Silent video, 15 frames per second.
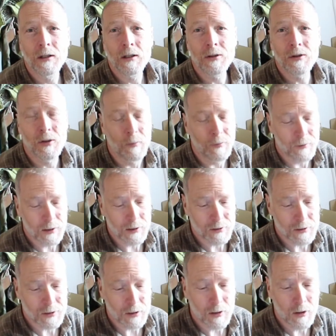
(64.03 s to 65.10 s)
Some
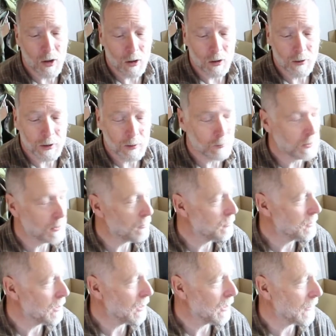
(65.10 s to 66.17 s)
things that are not on it we do
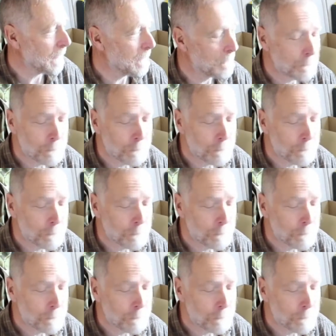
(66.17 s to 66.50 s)
take.